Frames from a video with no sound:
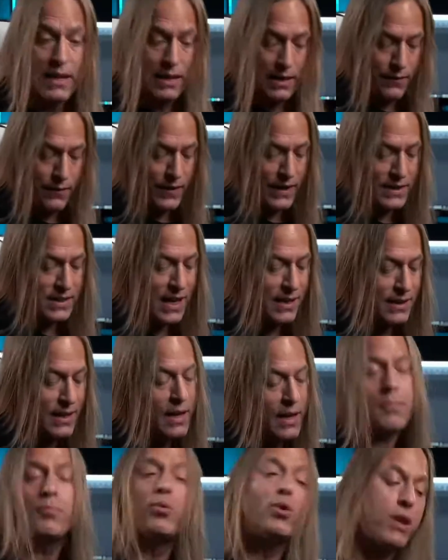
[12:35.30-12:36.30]
if I take that
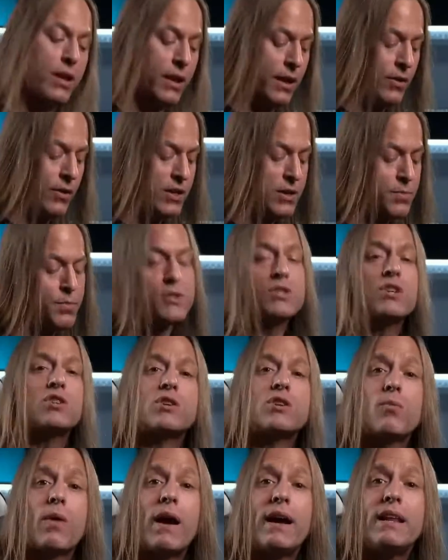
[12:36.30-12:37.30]
and put it in this
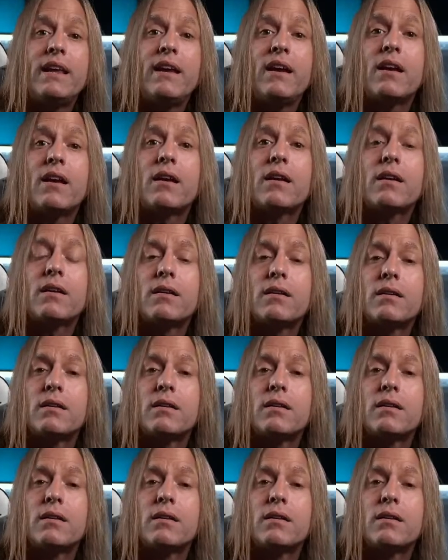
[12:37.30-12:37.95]
position right here,